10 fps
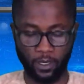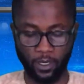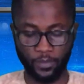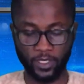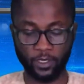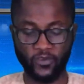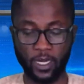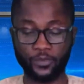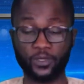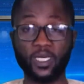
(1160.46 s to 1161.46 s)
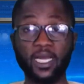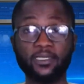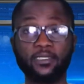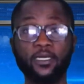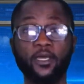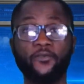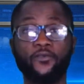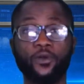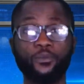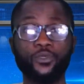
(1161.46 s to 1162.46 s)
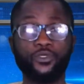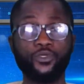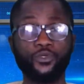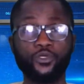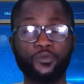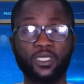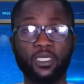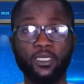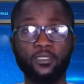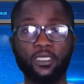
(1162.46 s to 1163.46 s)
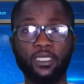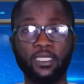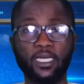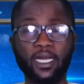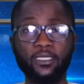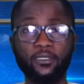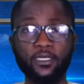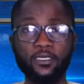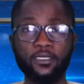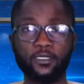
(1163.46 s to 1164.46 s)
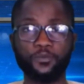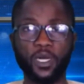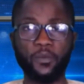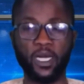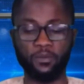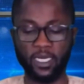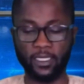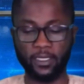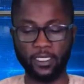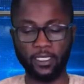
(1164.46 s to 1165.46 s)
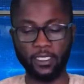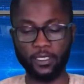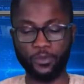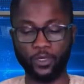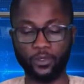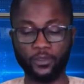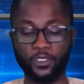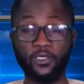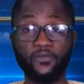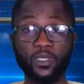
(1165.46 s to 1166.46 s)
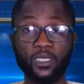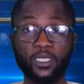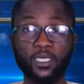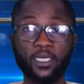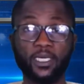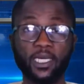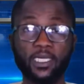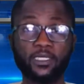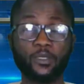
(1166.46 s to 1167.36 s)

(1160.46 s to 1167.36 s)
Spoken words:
update of our broadcast from YouTube channel, the handle is Bagede Imo TV. Kindly